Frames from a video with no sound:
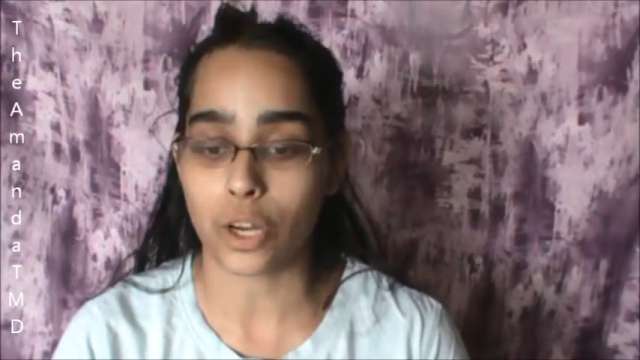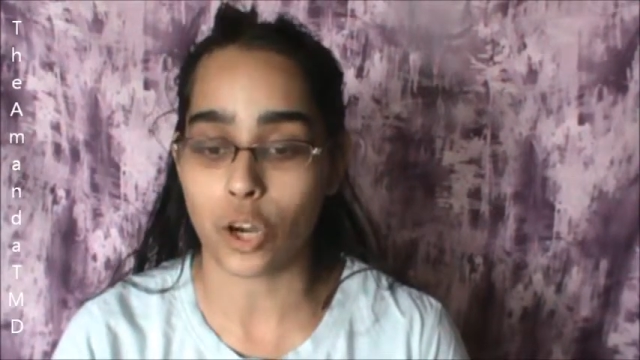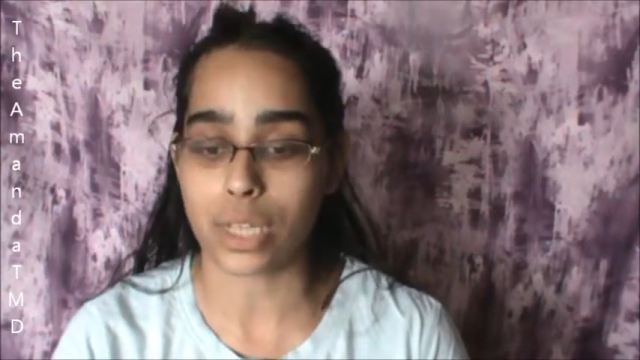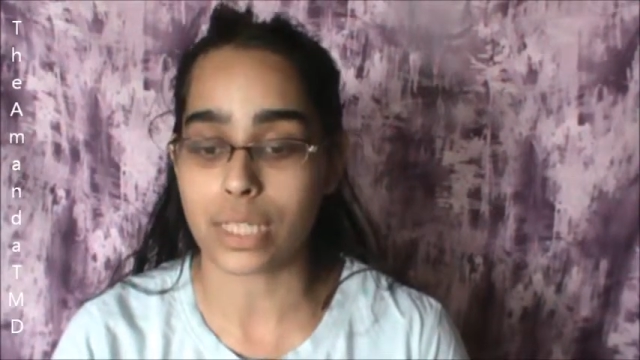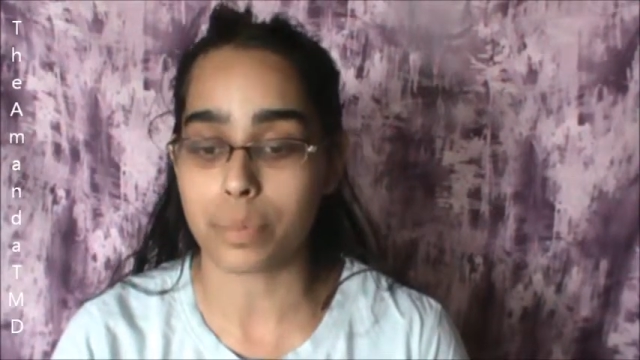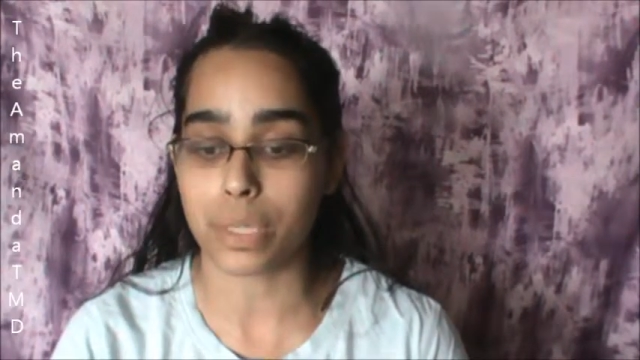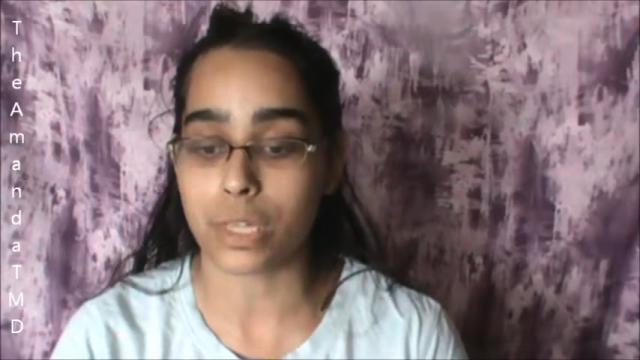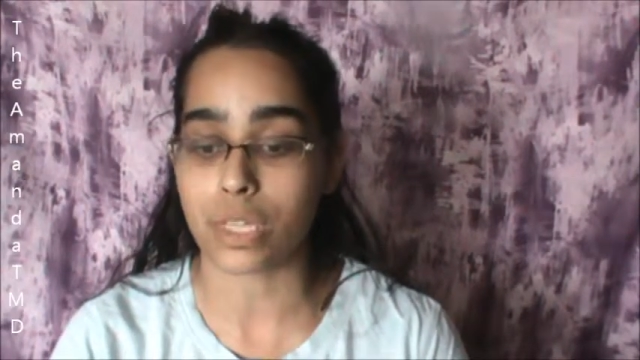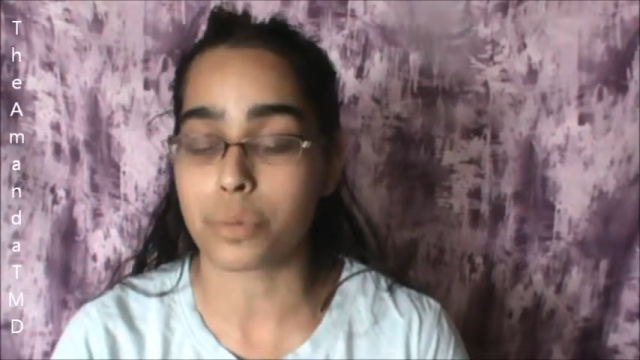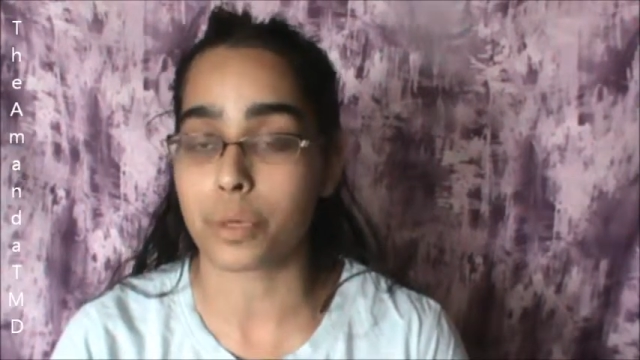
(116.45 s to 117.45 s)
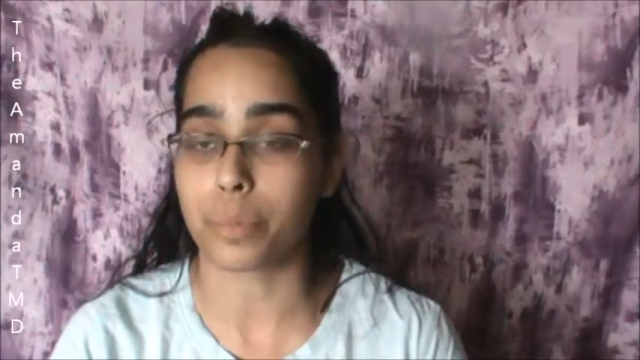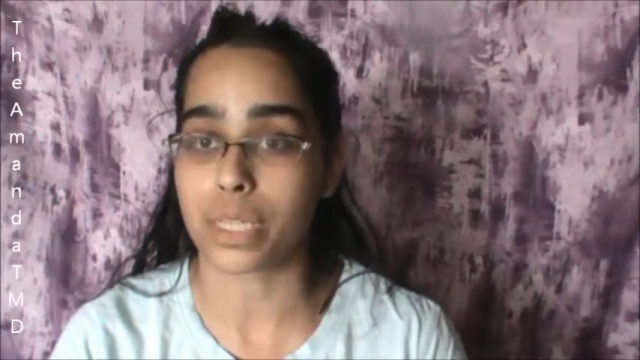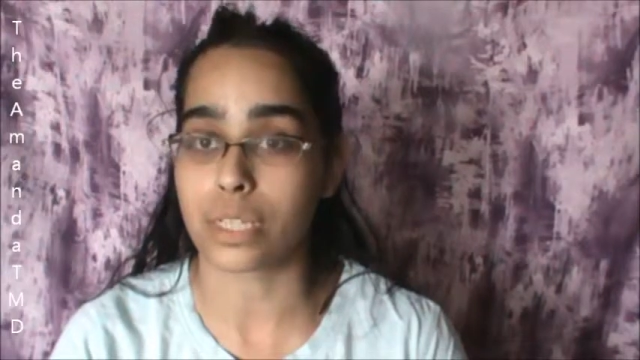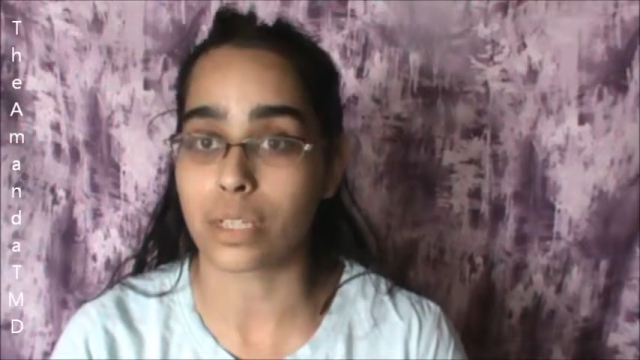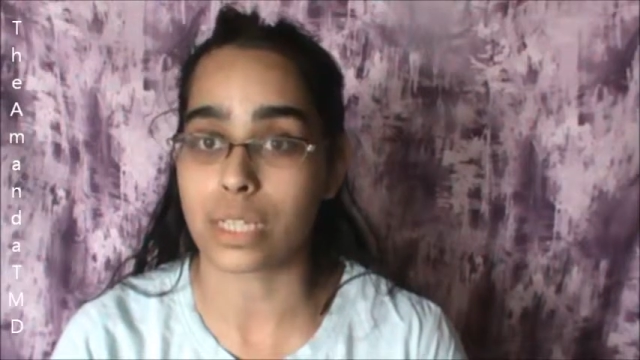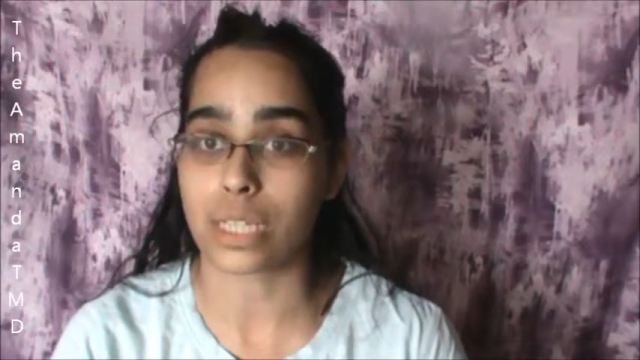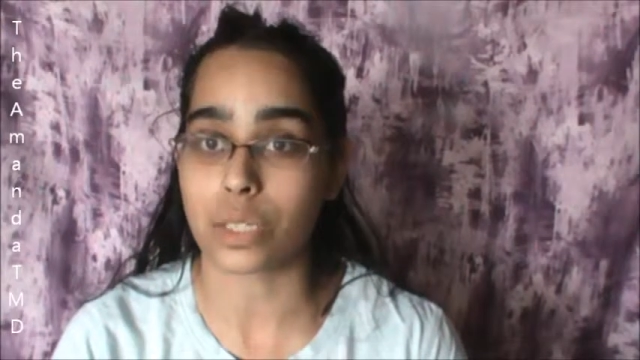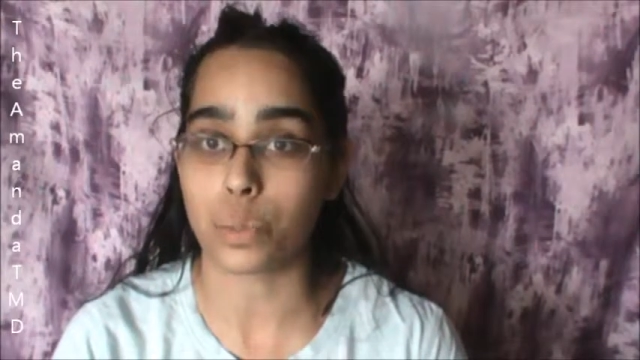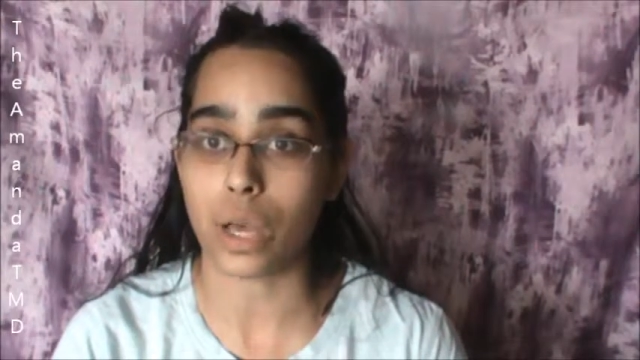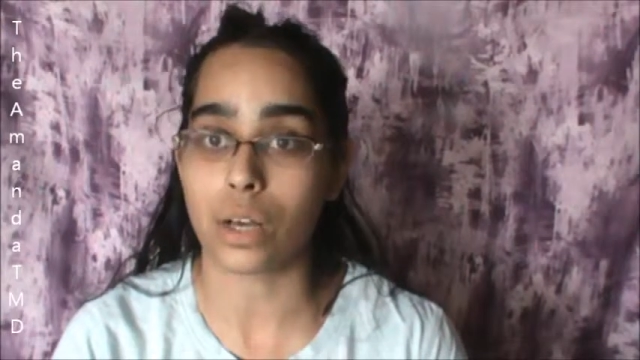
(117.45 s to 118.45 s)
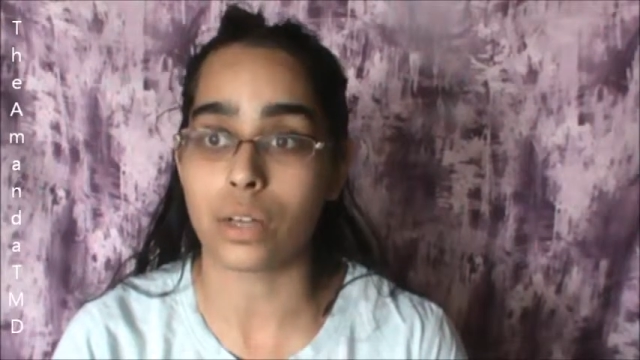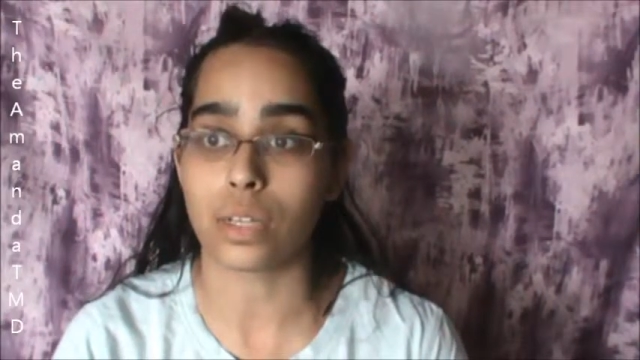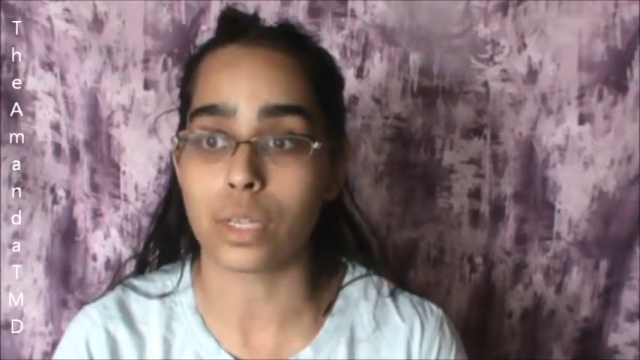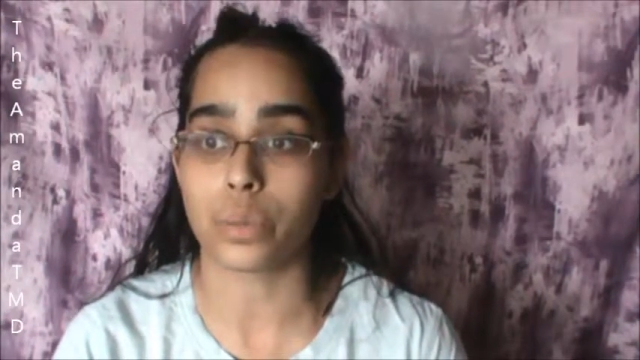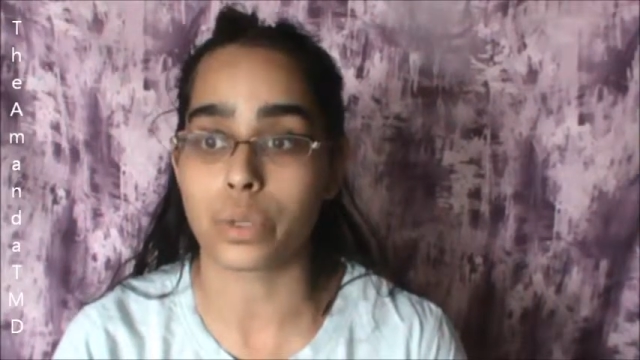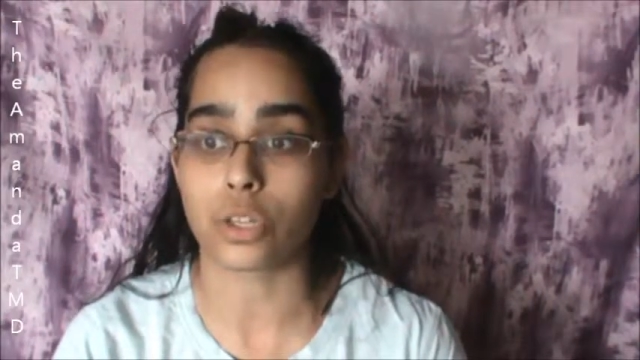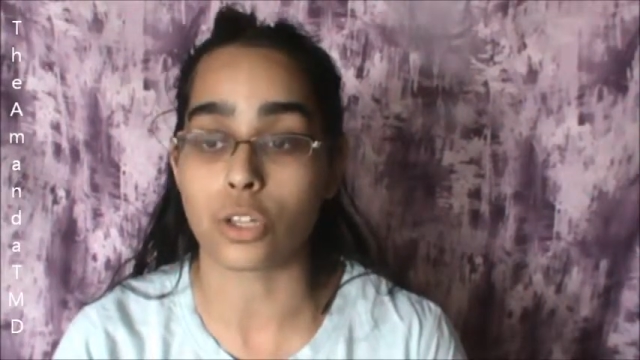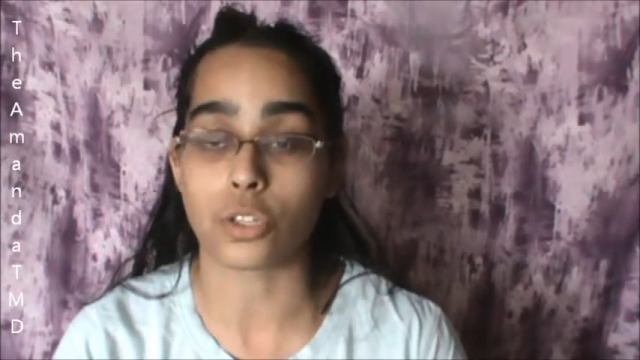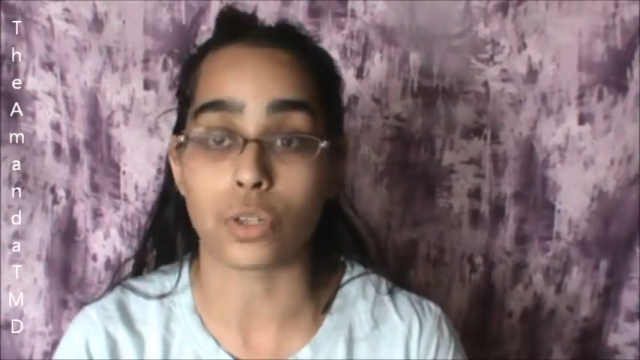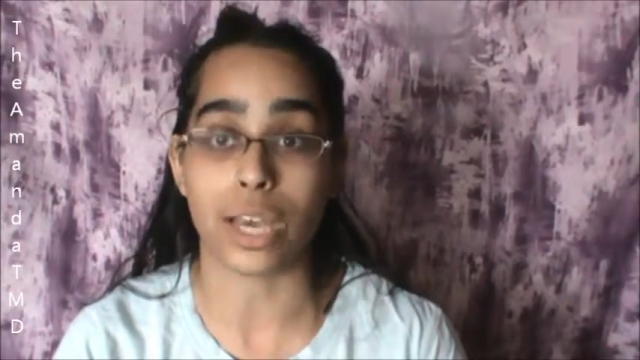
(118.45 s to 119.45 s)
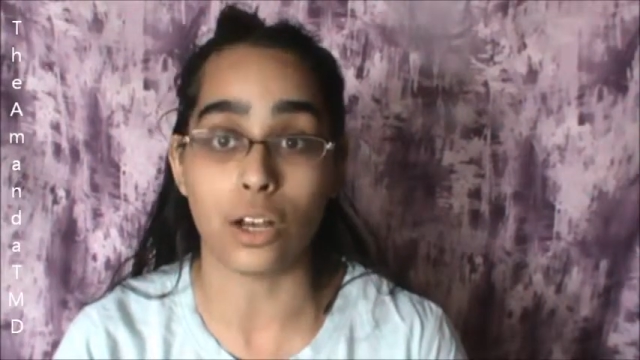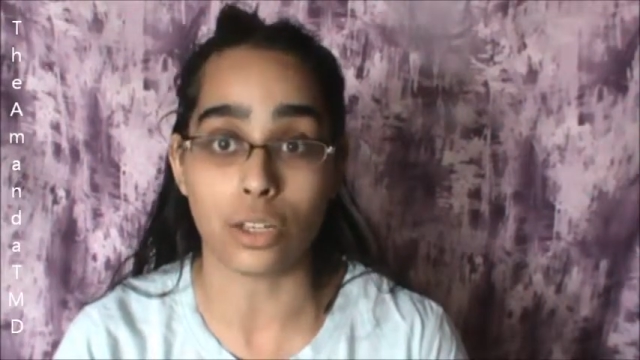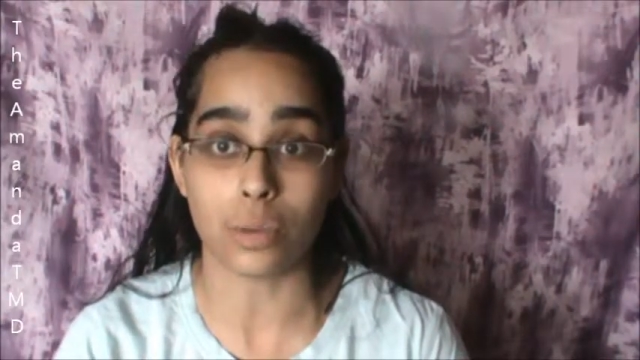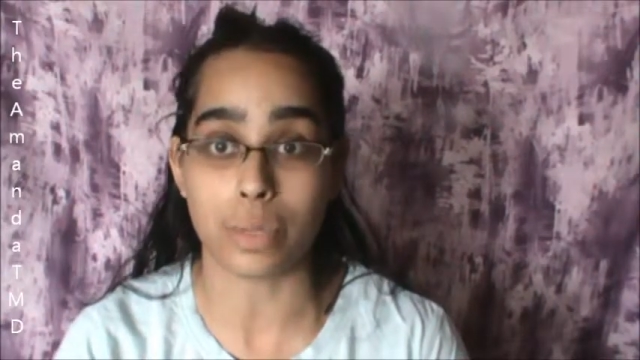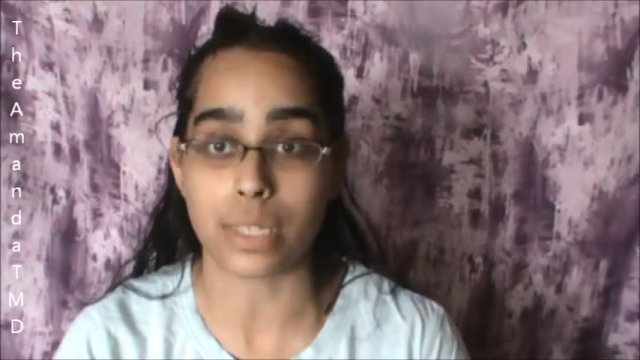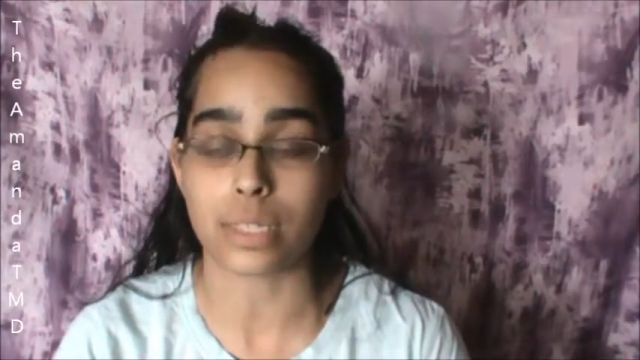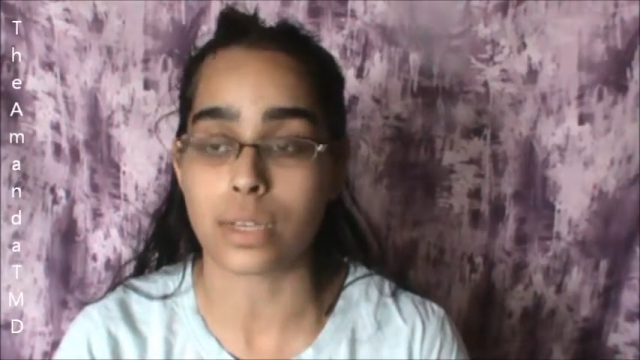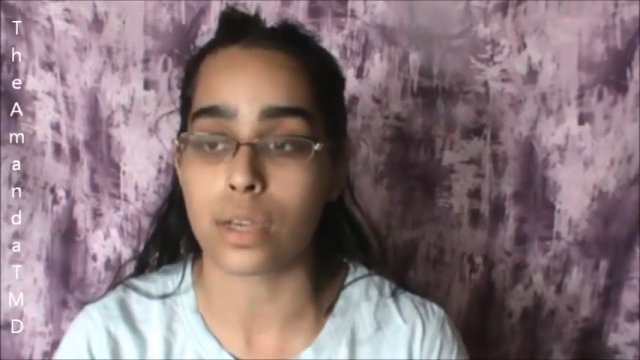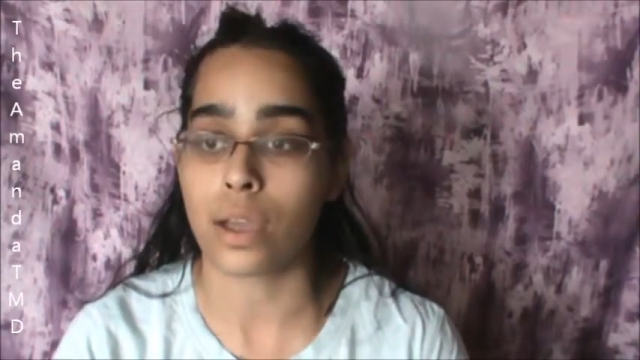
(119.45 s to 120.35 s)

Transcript: on to be an experimentalist as well. He was also an alchemist.